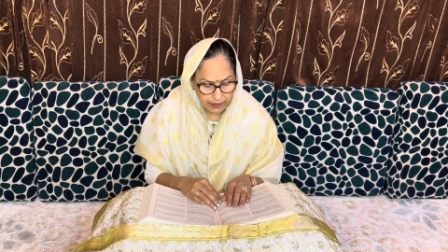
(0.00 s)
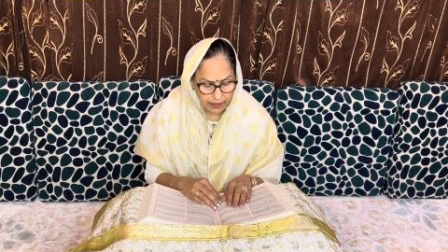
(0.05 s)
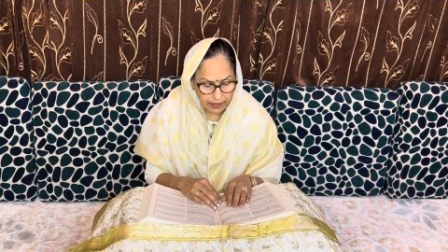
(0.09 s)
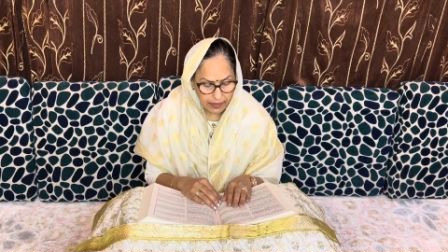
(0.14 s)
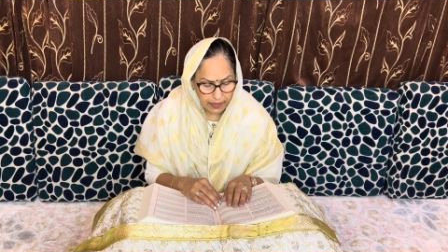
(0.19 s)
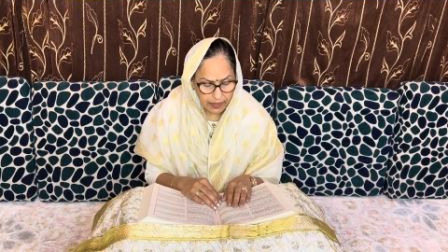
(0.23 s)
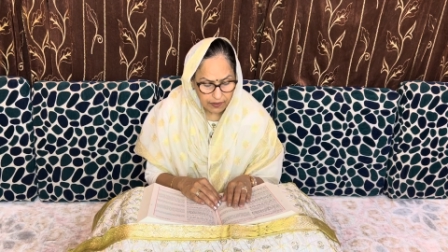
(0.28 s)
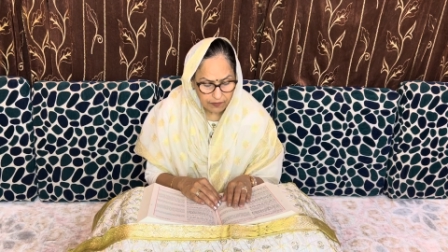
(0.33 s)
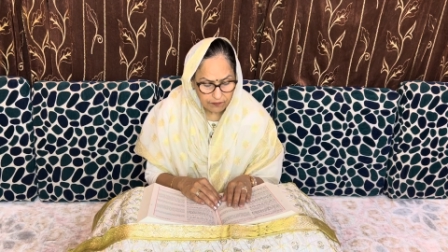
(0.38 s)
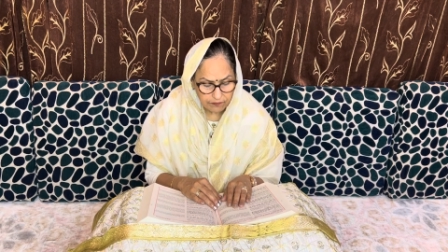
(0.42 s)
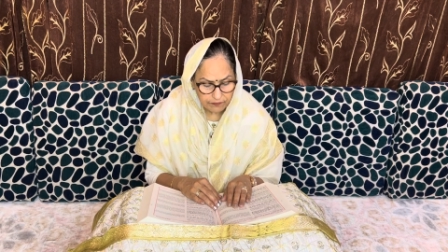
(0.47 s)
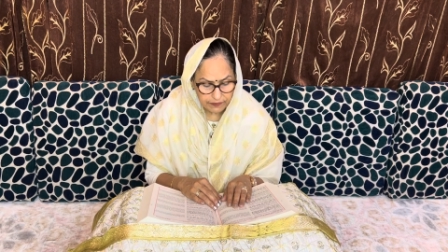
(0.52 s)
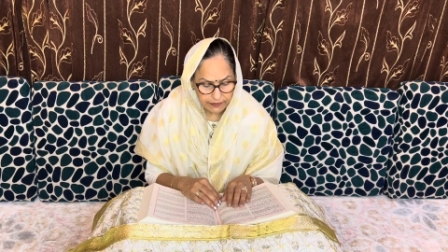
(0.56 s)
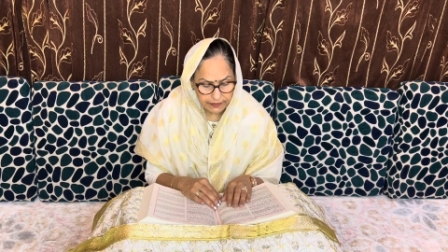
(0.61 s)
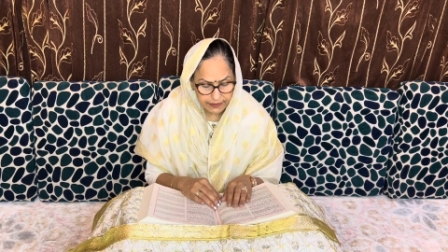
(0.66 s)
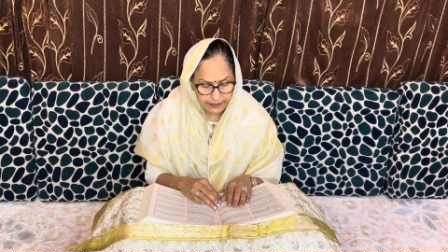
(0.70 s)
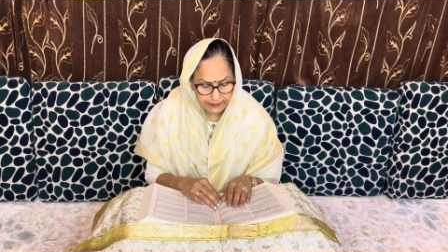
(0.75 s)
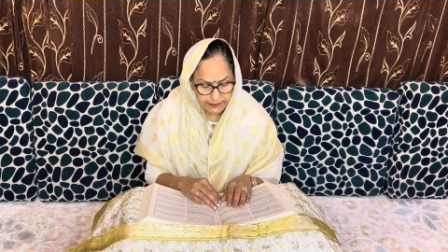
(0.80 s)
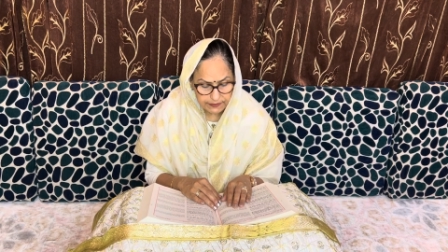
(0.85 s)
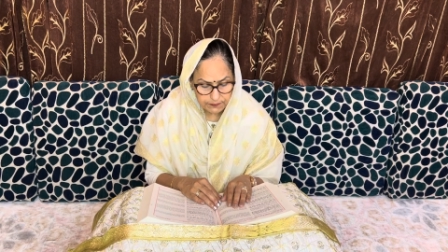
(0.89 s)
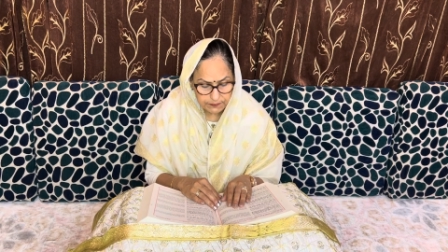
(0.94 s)
I have
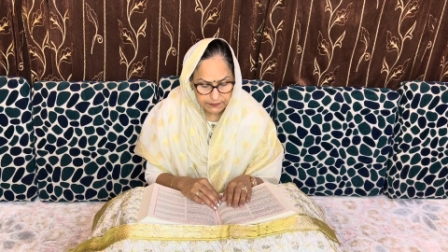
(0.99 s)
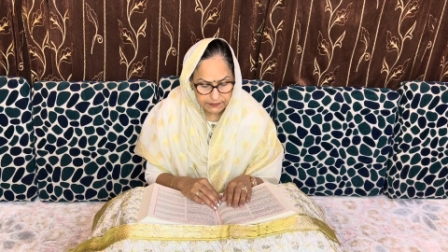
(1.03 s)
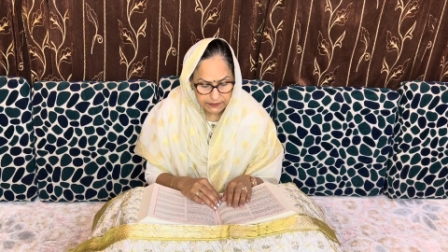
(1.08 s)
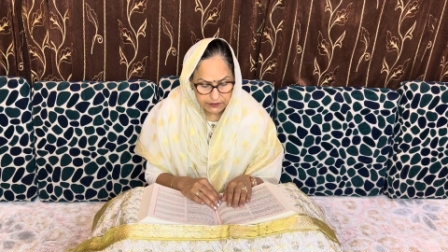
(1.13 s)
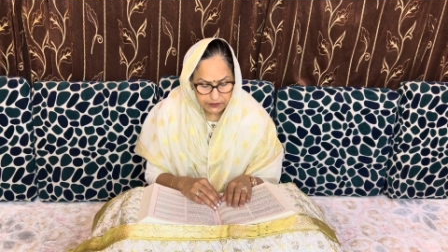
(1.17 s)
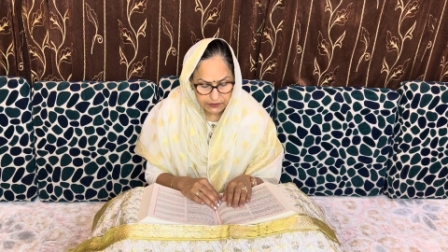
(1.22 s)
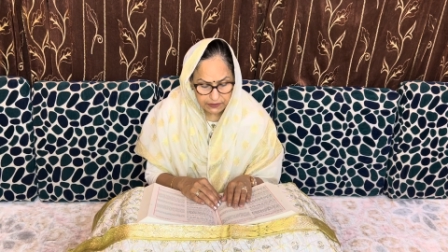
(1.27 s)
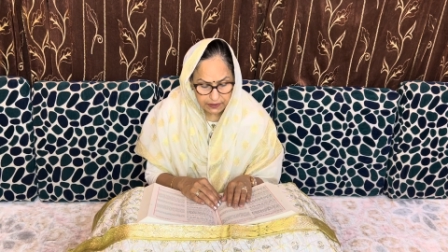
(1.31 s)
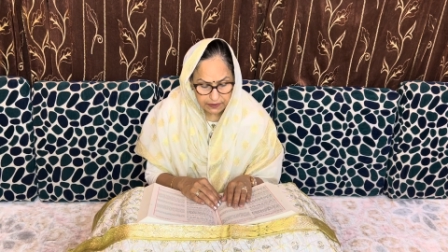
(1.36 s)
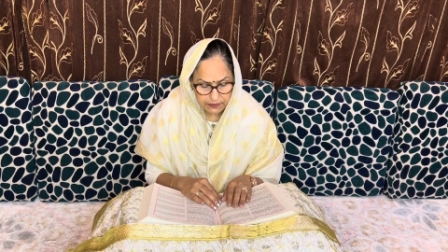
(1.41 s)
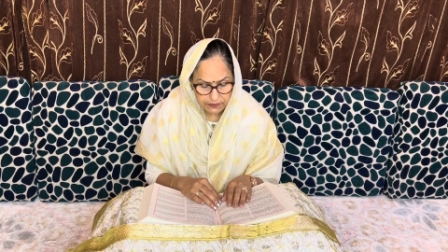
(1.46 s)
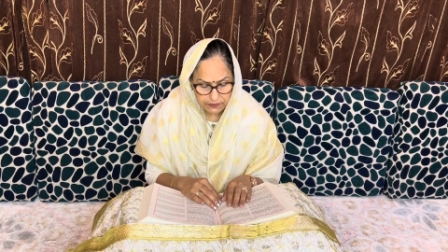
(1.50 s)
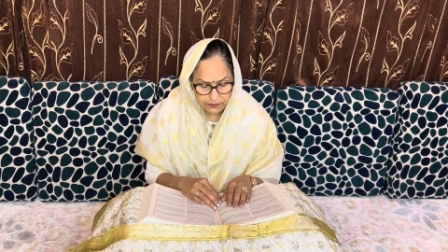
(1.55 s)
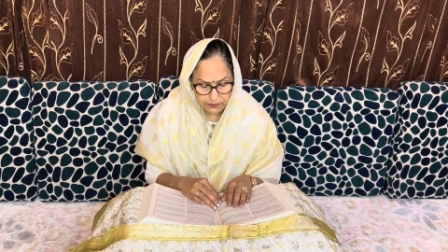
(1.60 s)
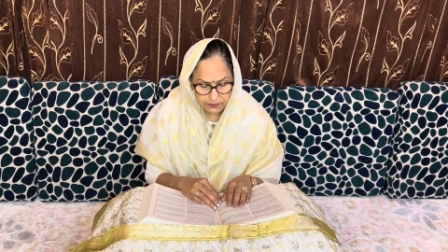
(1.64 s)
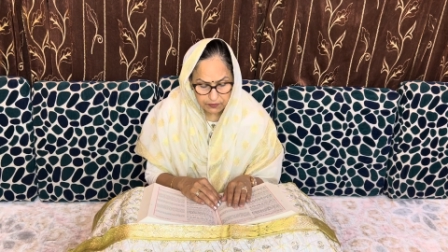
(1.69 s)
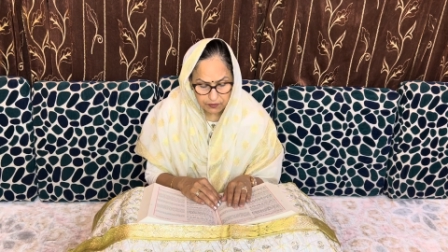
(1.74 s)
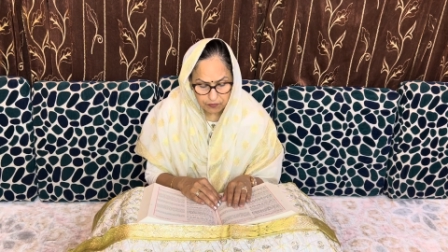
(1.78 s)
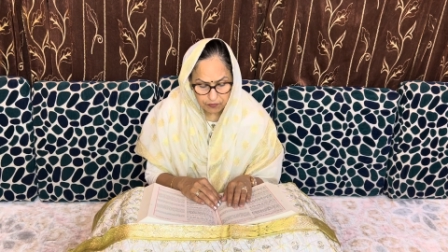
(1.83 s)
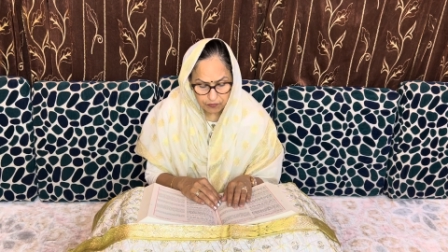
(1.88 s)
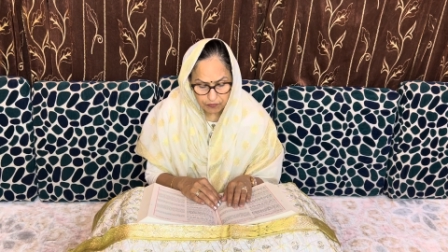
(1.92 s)
grasped the
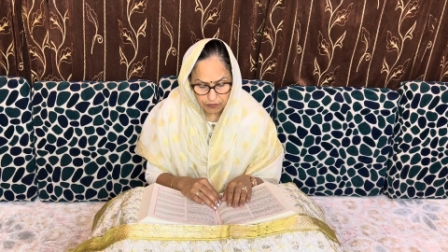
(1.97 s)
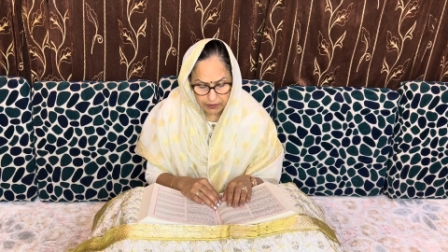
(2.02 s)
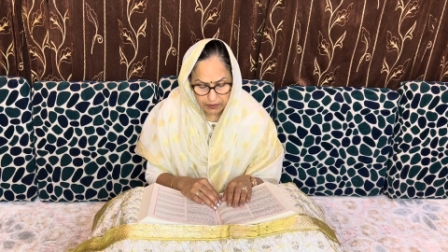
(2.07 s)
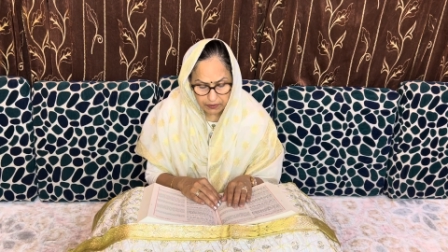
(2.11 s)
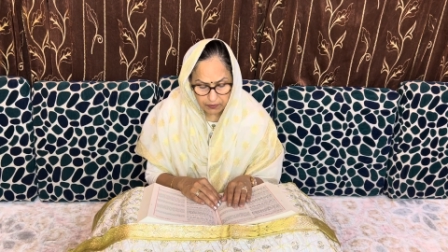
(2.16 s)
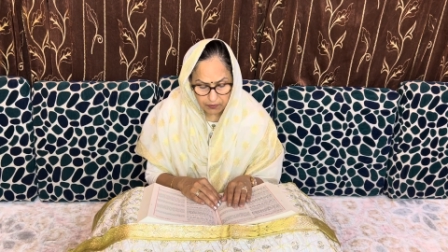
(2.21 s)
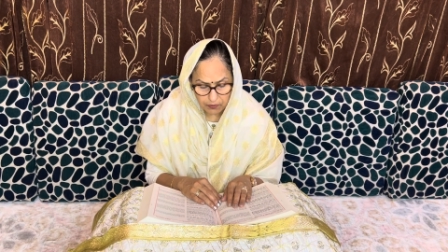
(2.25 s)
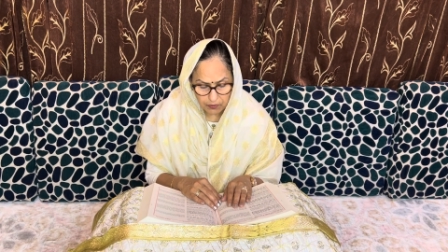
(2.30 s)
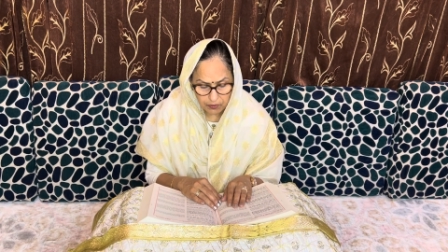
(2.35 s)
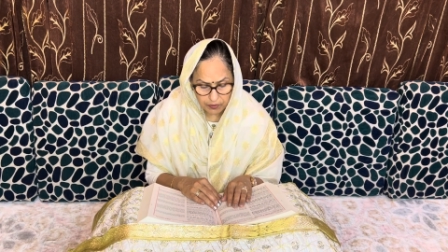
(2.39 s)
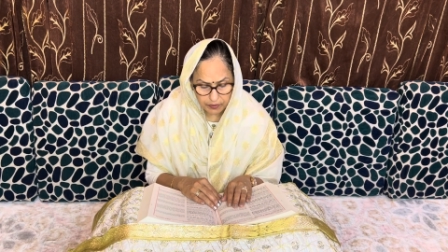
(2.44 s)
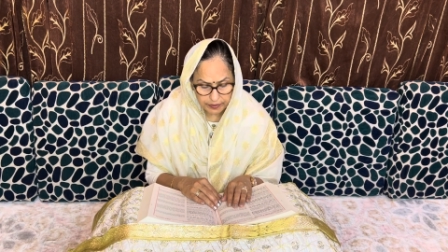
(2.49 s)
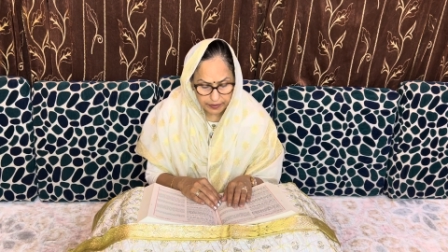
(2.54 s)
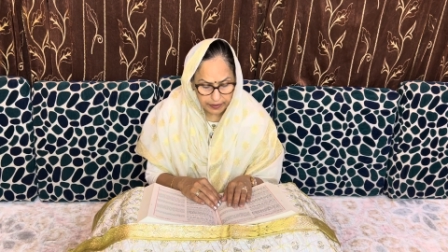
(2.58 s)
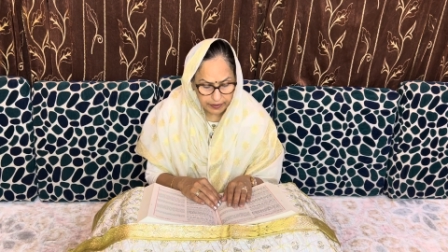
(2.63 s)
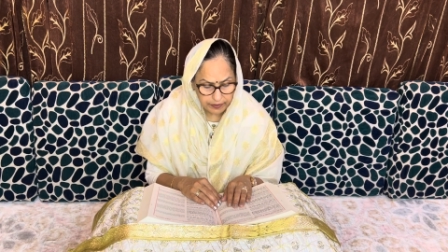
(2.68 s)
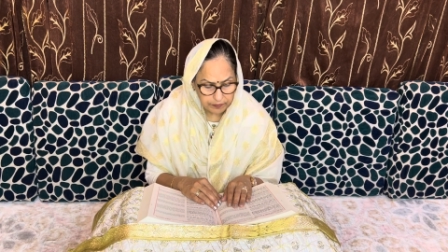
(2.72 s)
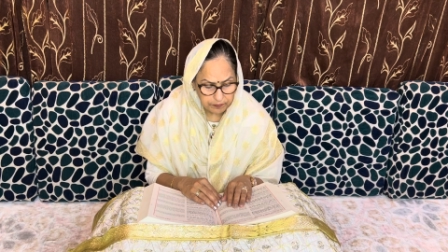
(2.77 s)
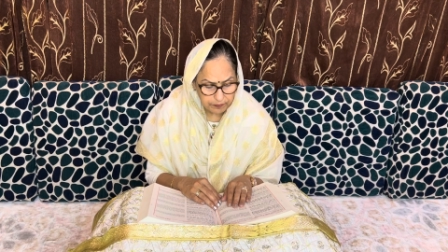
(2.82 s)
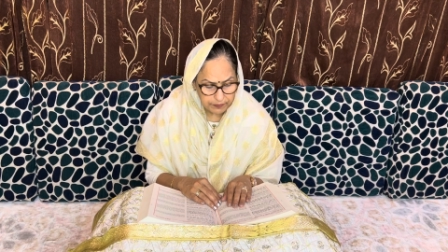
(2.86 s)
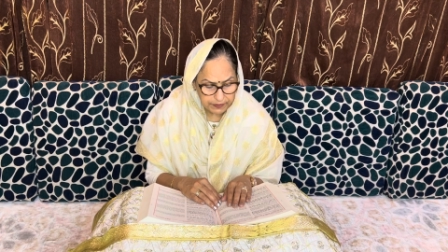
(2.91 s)
shelter of one Lord
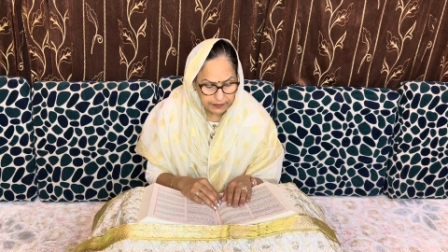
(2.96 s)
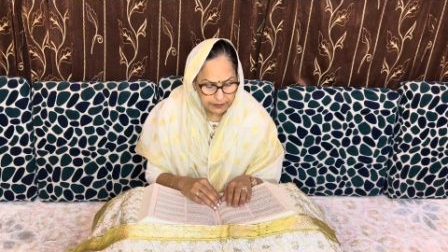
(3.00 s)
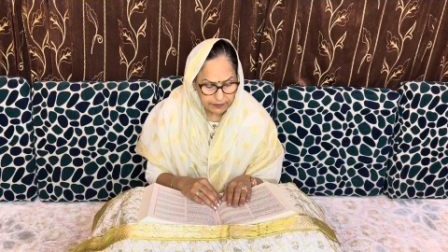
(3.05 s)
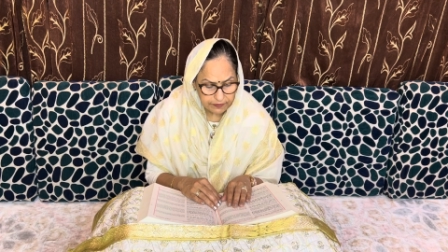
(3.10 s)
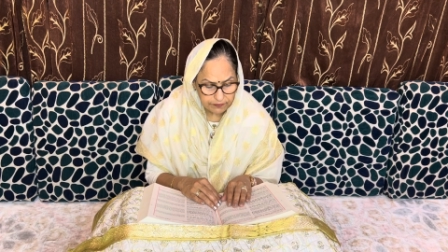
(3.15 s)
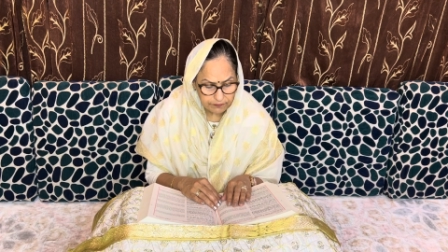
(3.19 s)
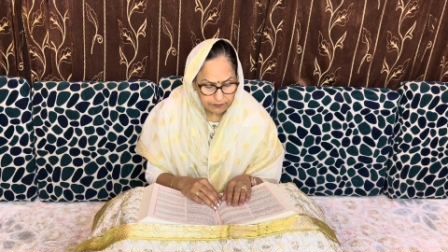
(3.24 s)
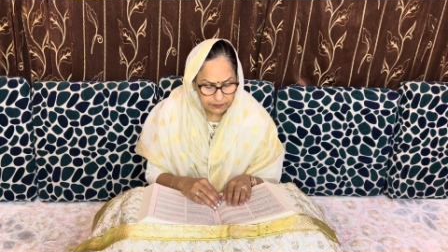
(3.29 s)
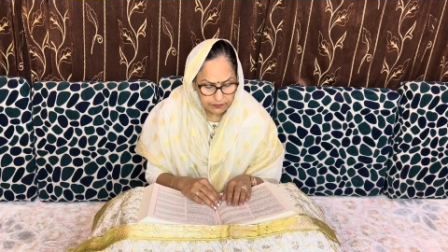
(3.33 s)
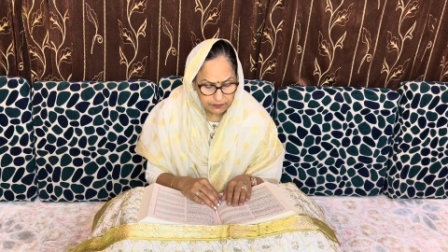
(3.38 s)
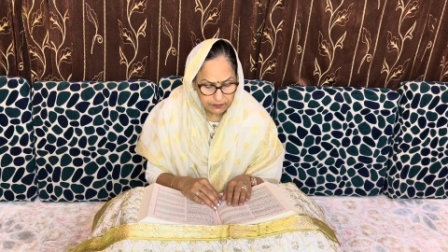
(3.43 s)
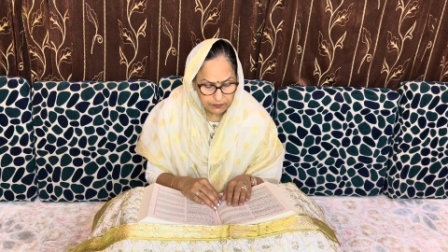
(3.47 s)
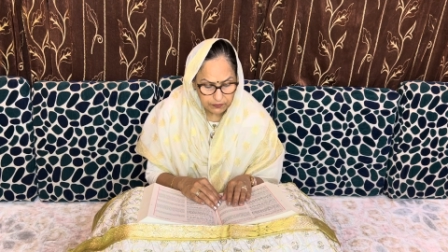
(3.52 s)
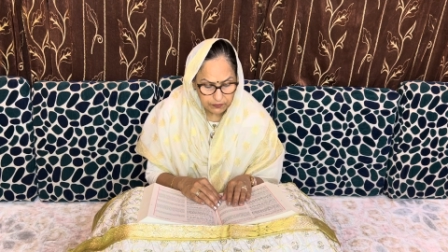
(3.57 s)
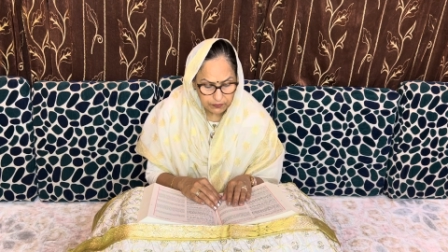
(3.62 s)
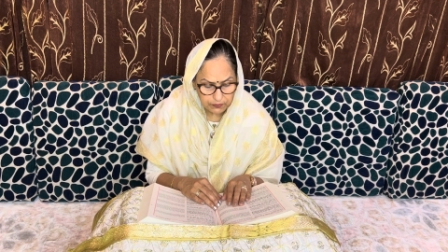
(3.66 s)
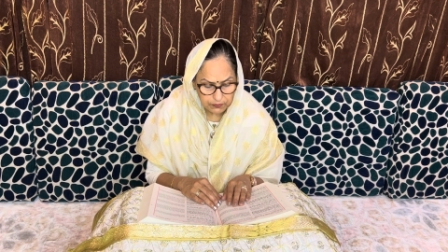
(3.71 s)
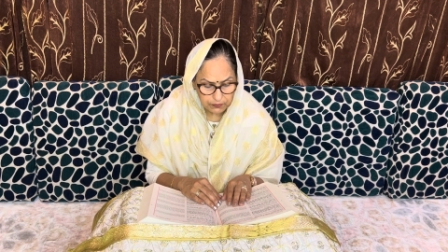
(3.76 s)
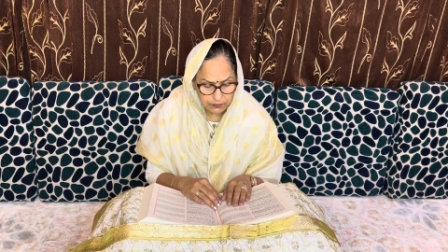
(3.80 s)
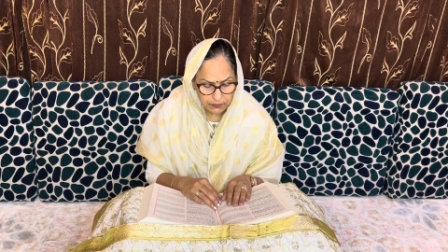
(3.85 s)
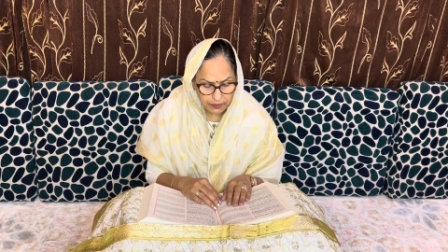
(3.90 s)
and meeting with the
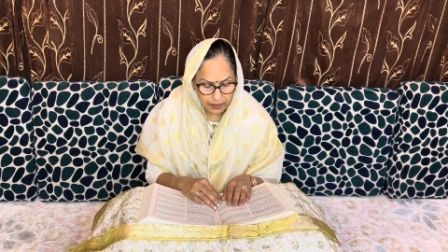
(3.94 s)
Guru,